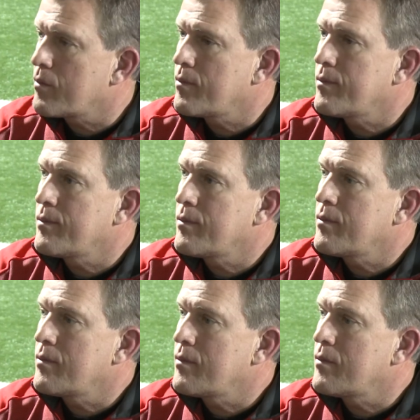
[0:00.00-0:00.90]
just like
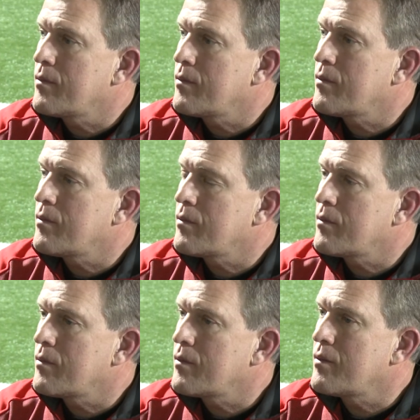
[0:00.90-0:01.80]
having a
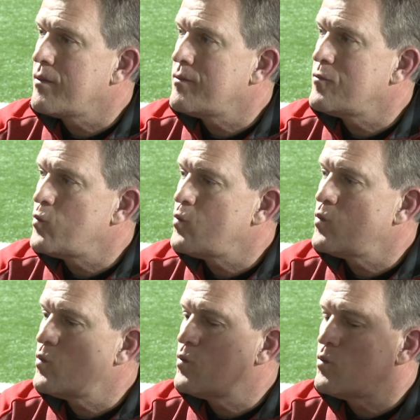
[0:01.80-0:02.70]
better grasp of the
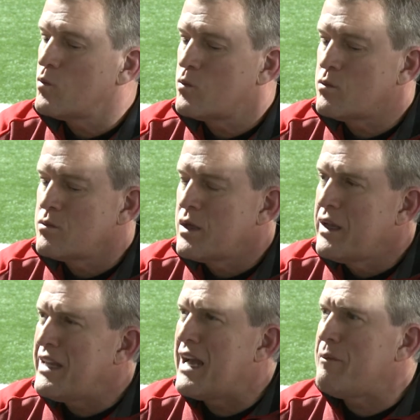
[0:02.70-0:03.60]
offense?
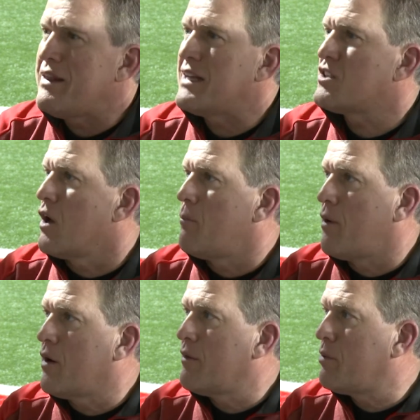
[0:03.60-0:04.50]
Yeah, I mean that's all
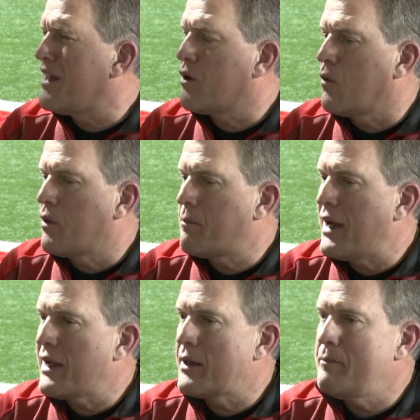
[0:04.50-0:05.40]
part of playing
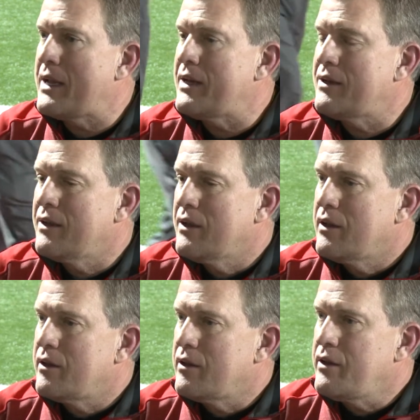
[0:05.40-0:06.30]
quarterback. I mean,
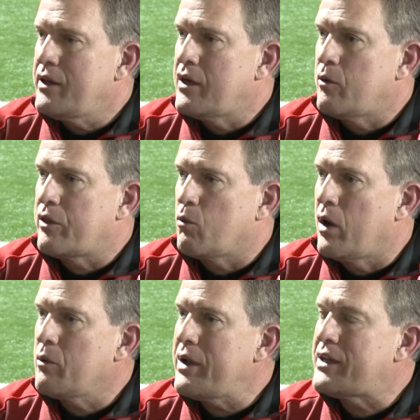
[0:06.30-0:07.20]
you know, with
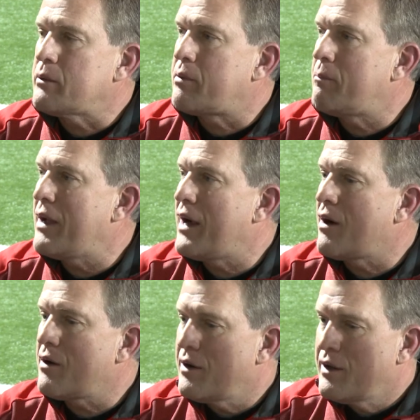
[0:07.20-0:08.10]
one week to
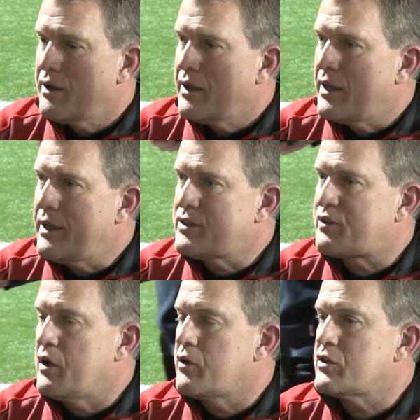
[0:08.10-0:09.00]
prepare, his
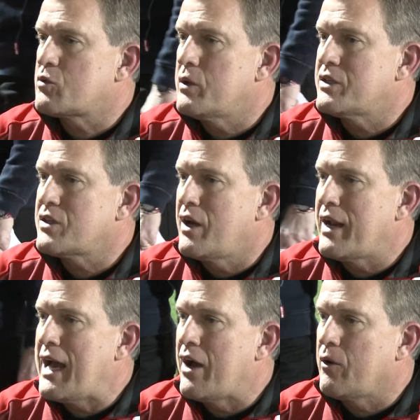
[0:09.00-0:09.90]
focus was on
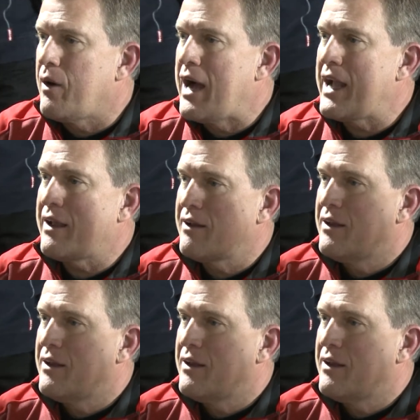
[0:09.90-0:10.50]
how do I